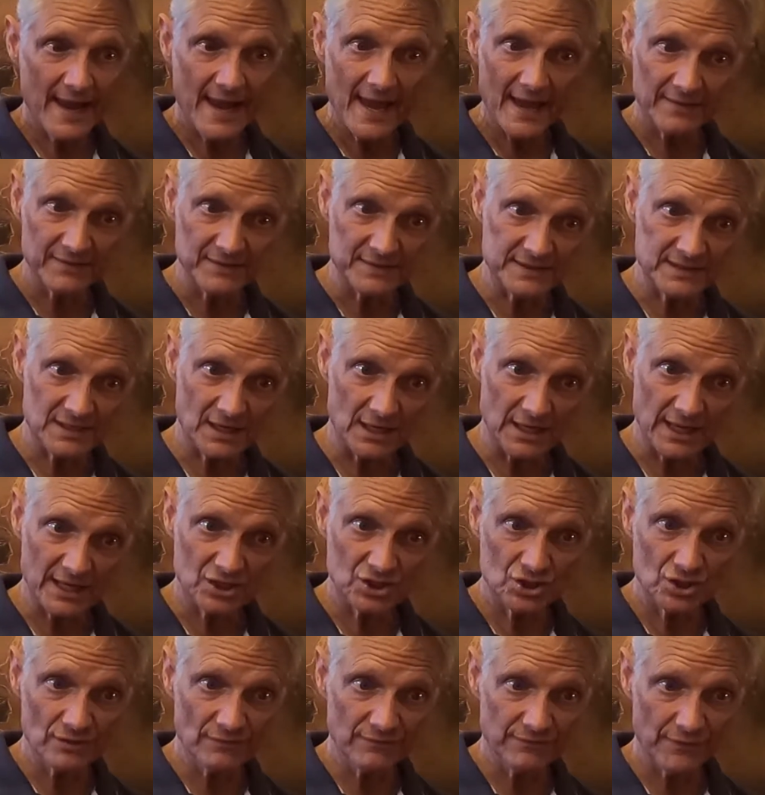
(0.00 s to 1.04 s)
had this
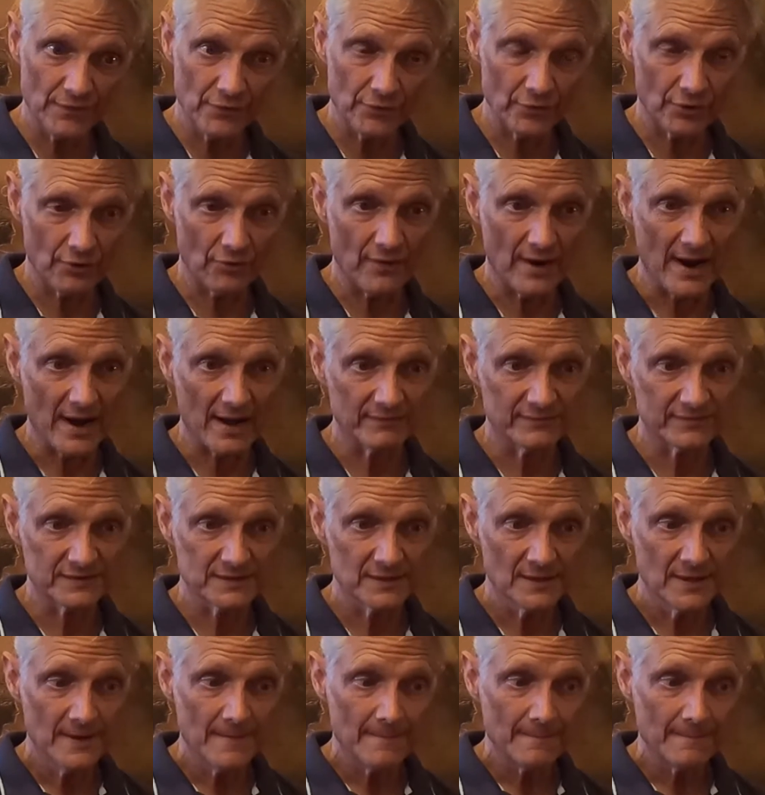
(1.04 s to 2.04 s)
collection of photographs.